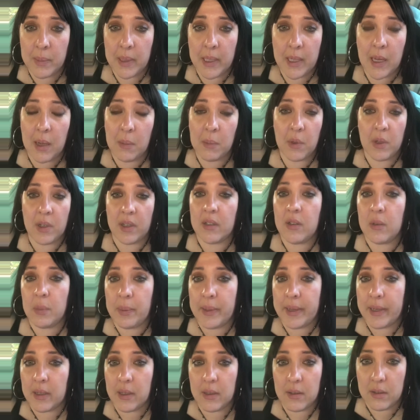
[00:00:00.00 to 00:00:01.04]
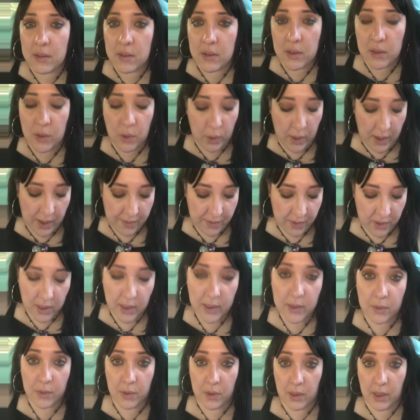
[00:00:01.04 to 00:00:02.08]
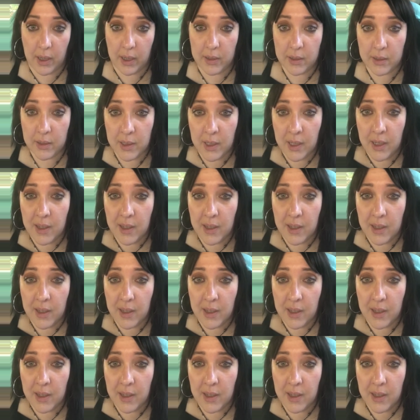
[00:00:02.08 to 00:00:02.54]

become grandparents, and you have a right for that.